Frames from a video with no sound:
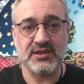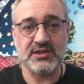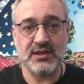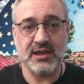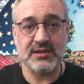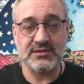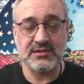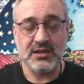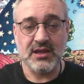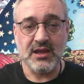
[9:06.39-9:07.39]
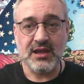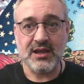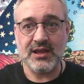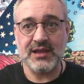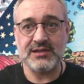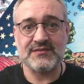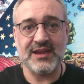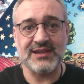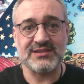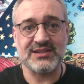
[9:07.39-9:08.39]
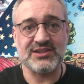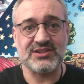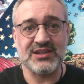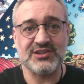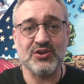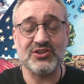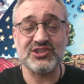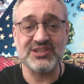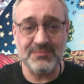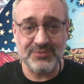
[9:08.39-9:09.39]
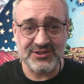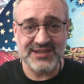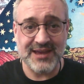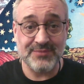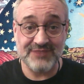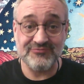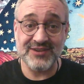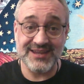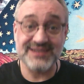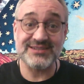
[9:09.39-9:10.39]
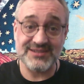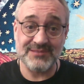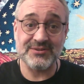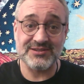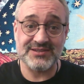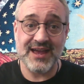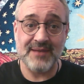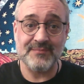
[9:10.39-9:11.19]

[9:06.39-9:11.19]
And it's not as simple as that, but it really is as simple as that.